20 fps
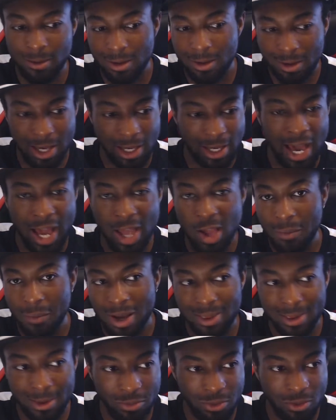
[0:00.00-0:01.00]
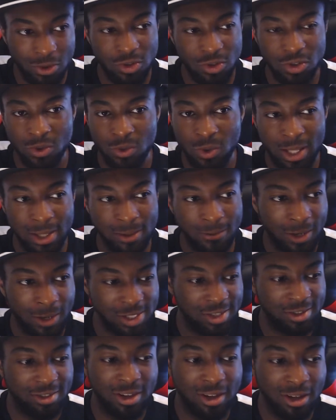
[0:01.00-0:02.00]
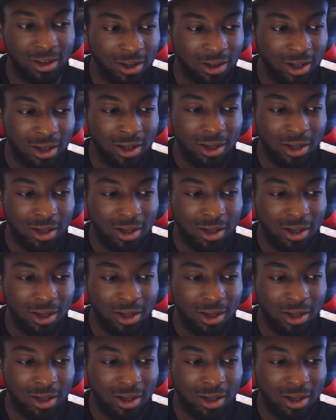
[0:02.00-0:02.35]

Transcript: Iron Man's approach to kind of register